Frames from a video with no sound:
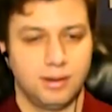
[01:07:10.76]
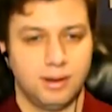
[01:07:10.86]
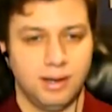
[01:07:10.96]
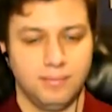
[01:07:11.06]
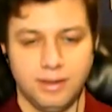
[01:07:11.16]

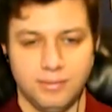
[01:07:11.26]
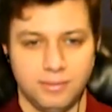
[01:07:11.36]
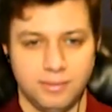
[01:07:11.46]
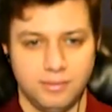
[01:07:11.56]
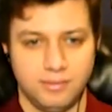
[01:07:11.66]
I might
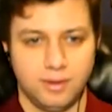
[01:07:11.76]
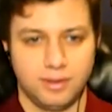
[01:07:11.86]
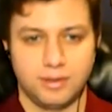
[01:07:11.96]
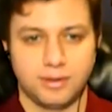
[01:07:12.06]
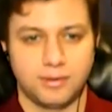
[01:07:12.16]

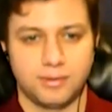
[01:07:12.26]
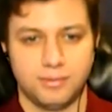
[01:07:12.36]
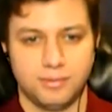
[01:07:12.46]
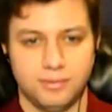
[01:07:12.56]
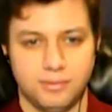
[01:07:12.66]
wonder
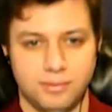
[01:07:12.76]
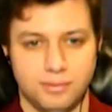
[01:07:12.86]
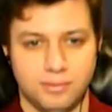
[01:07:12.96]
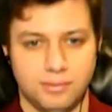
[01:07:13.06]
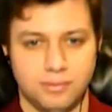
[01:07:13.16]

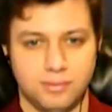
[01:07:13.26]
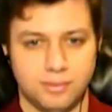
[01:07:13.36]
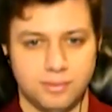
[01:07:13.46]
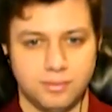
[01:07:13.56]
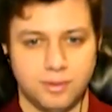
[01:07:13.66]

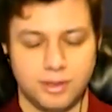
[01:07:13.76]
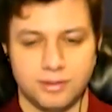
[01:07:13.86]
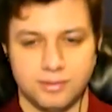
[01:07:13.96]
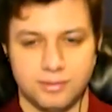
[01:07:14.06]
what